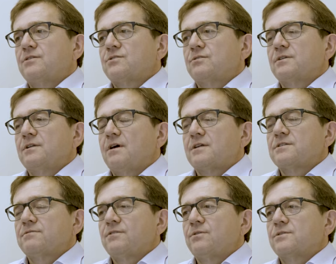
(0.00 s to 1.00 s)
certainly
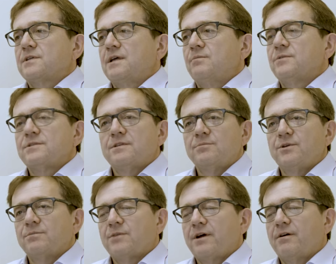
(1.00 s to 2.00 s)
lots of folks came to see
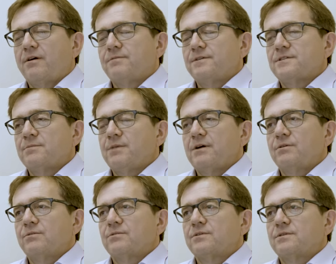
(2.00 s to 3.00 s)
me in my office
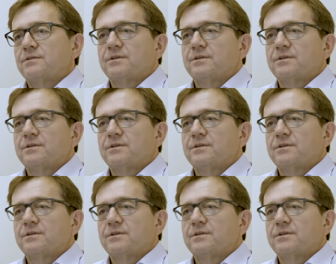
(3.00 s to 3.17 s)
about